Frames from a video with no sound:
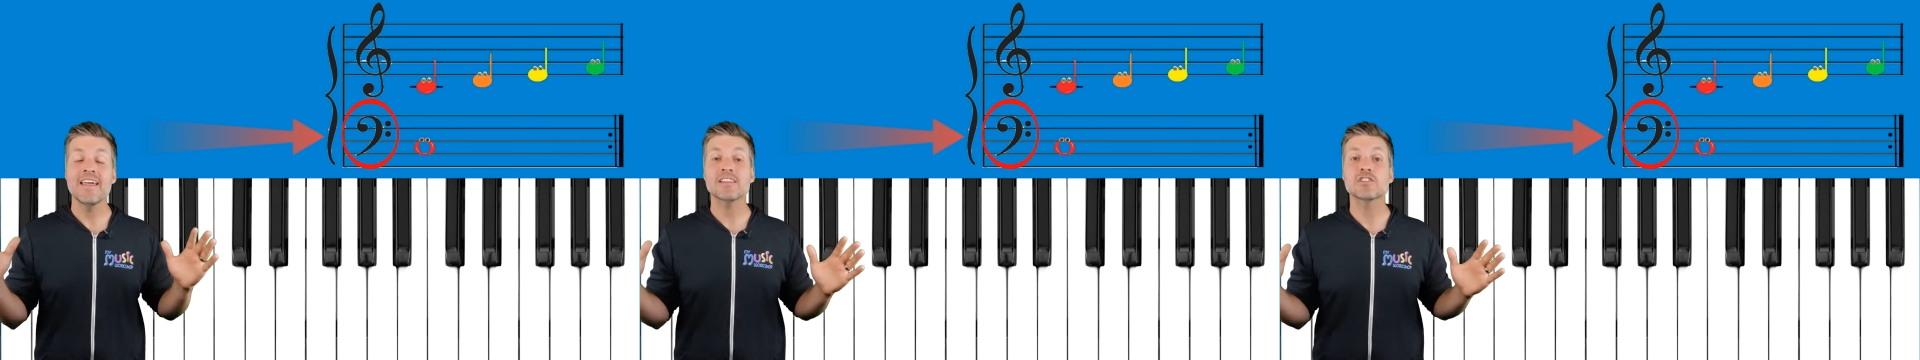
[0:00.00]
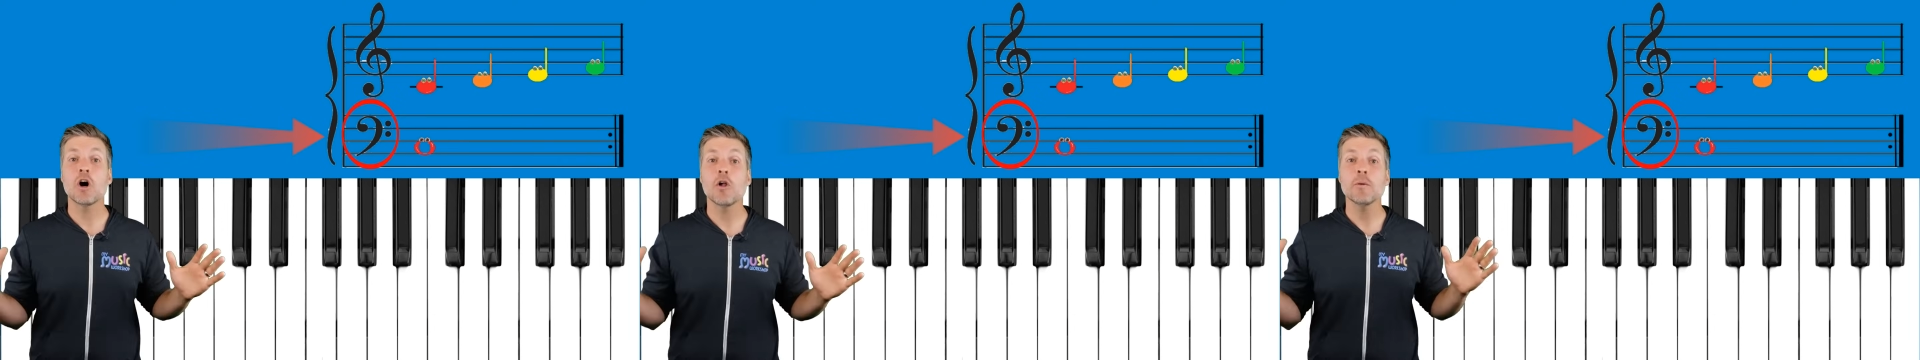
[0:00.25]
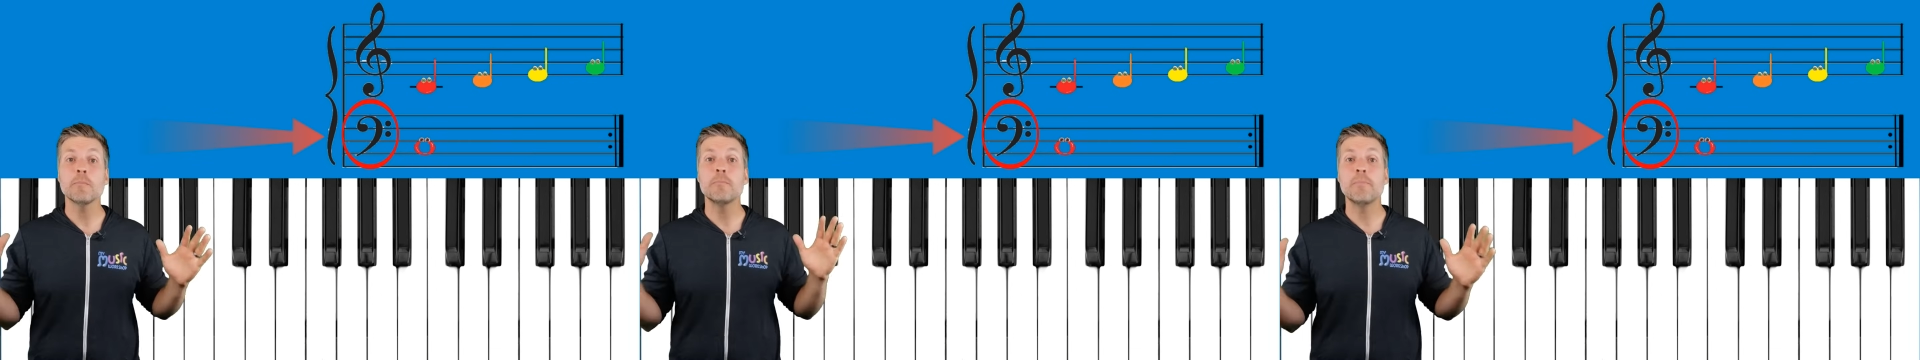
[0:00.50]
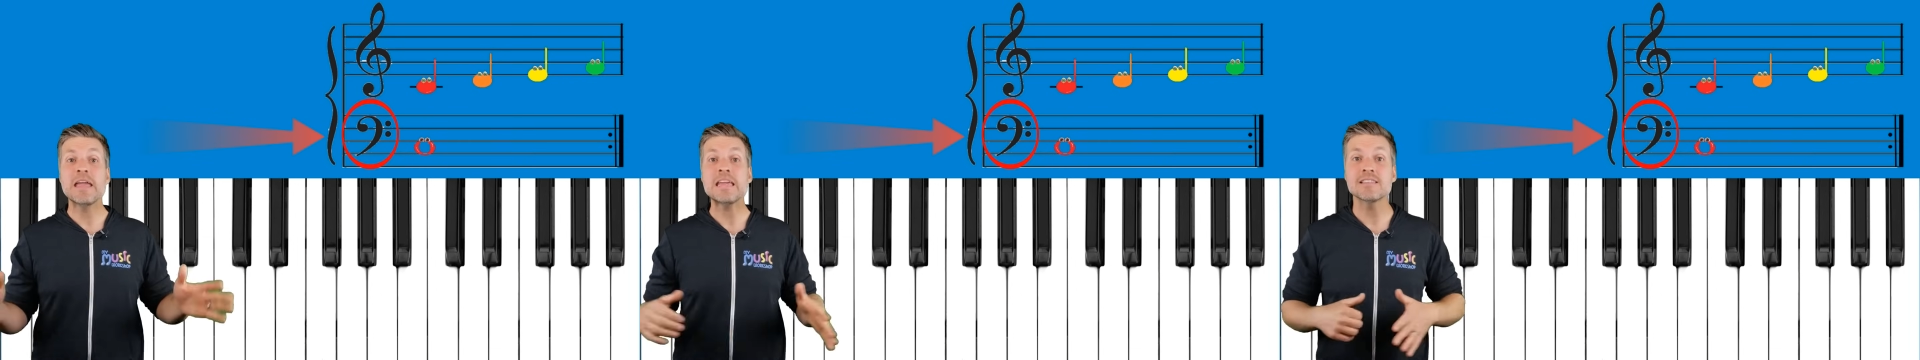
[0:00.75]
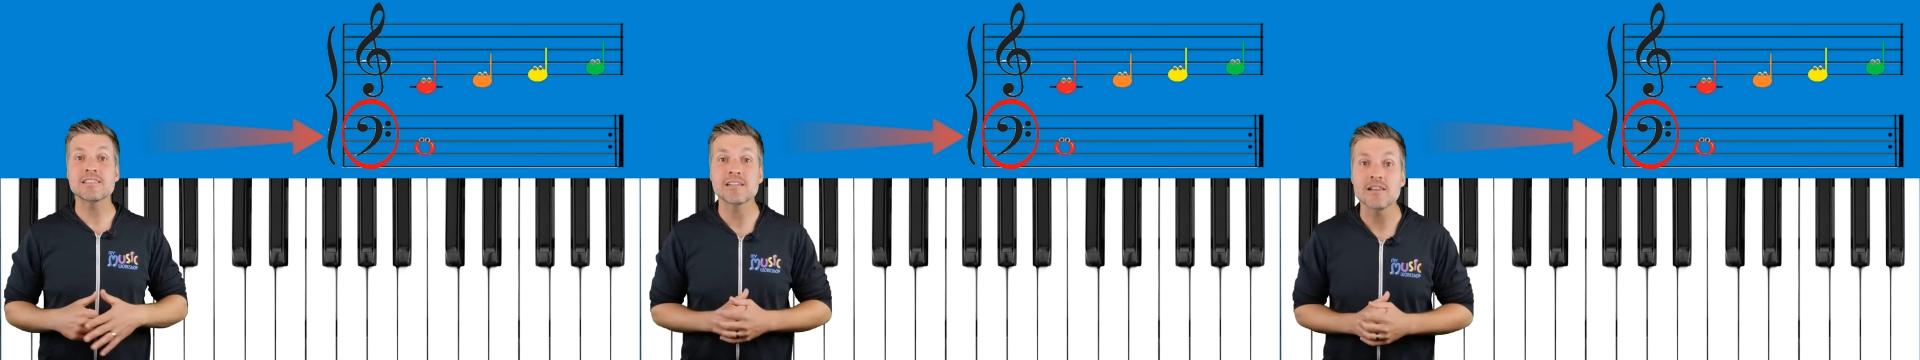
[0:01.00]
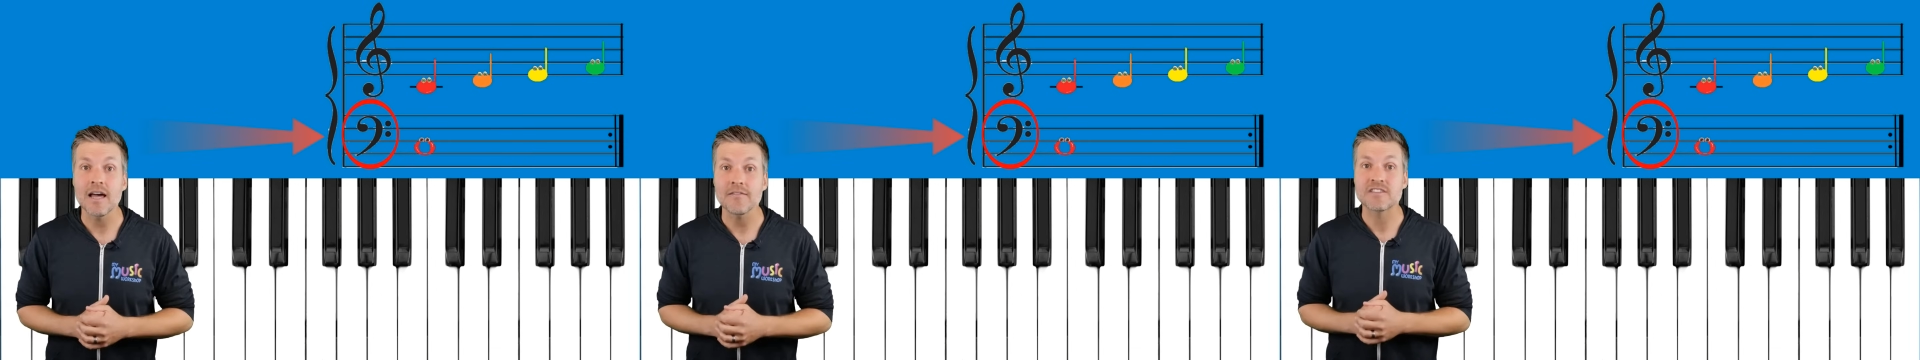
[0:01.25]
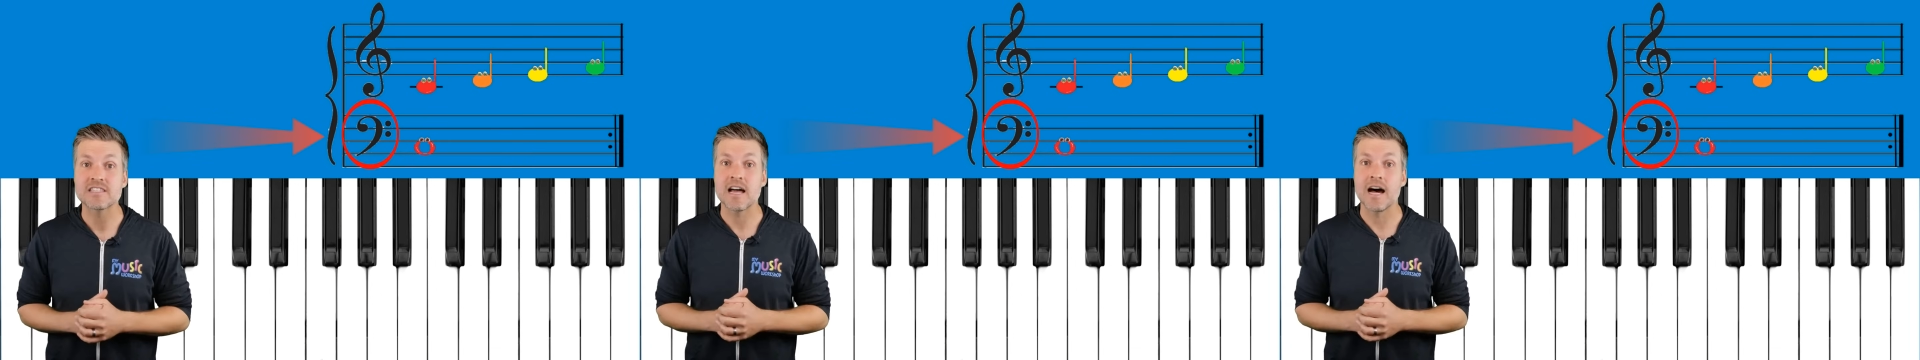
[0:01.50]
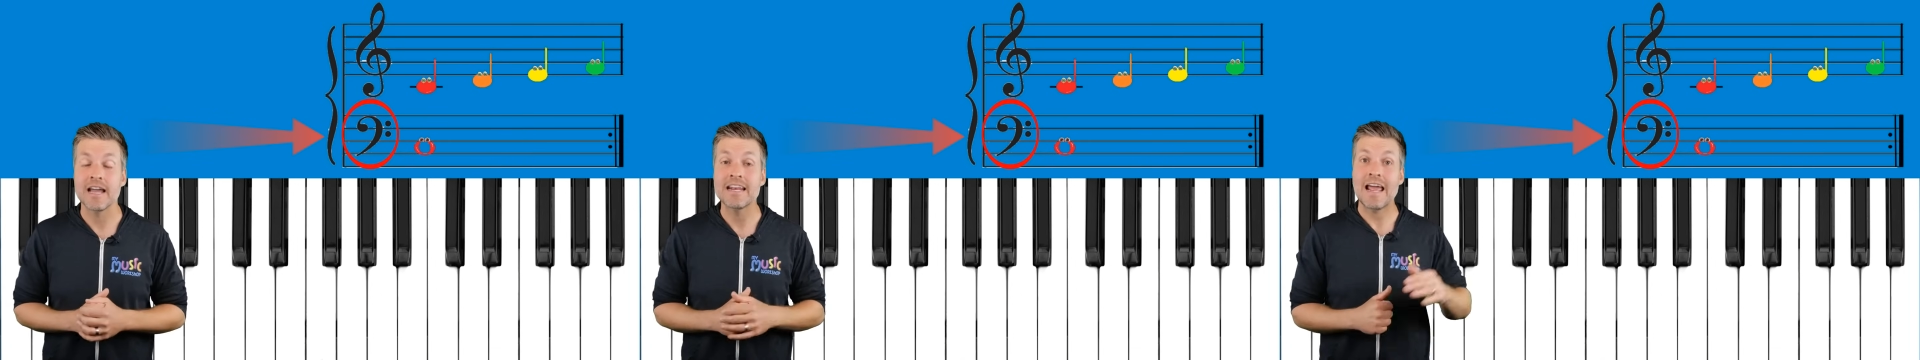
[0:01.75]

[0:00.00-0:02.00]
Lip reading: And that's called a bass clef sign.